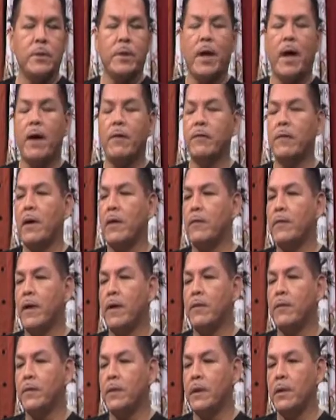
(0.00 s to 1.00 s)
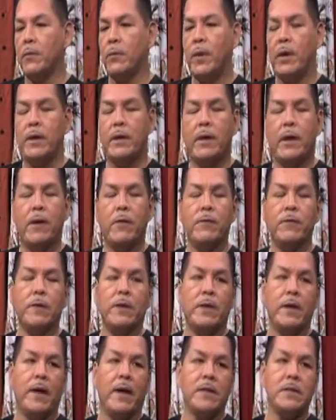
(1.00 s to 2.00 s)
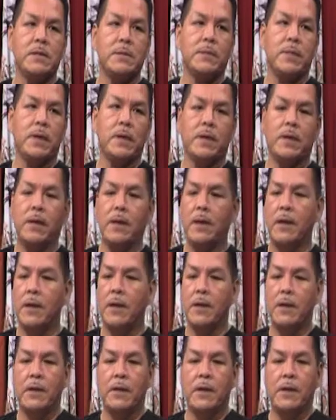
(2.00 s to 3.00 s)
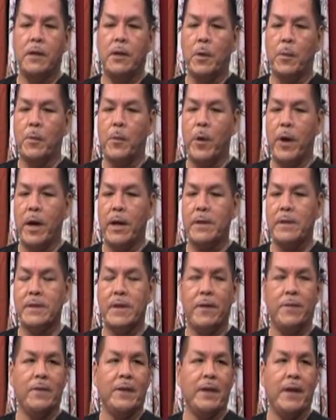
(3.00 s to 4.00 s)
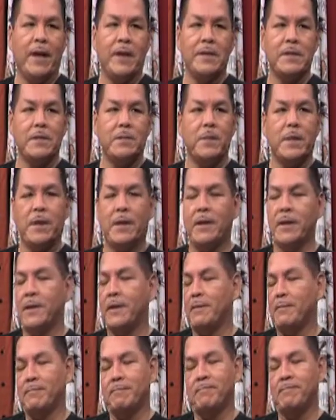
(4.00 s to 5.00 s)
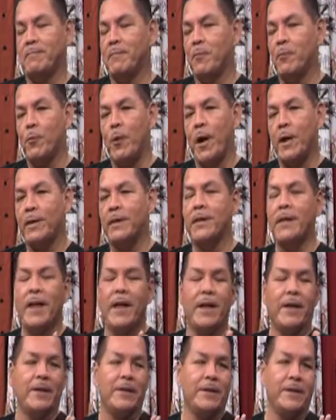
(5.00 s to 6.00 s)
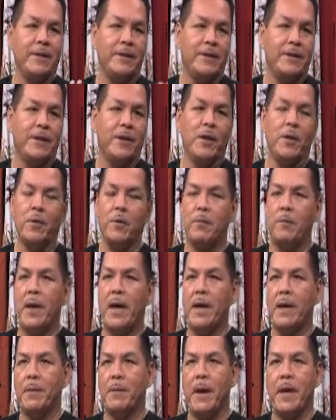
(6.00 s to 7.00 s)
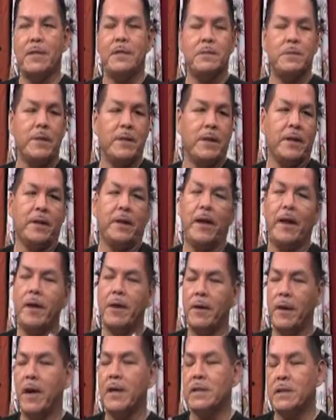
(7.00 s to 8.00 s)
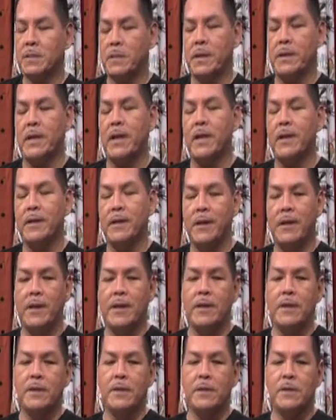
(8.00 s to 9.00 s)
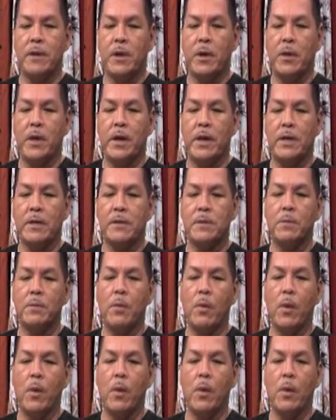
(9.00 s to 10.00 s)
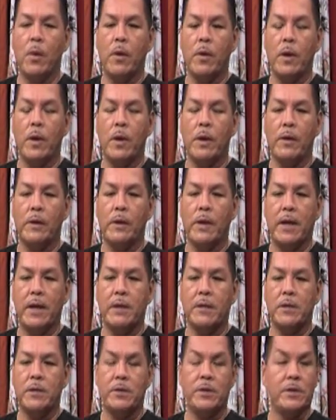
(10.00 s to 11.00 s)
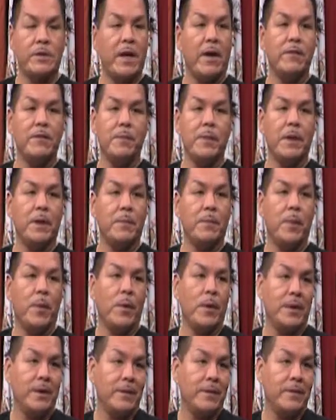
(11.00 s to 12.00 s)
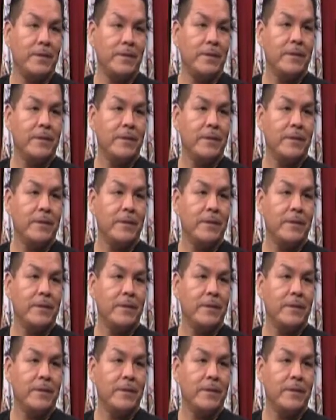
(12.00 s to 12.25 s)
You have to have everything ready. Everything has to be, you know, pressed. Everything has to be right length. You know, makeup has to be done. Hair has to be done. So it's more or less you just have to be on point.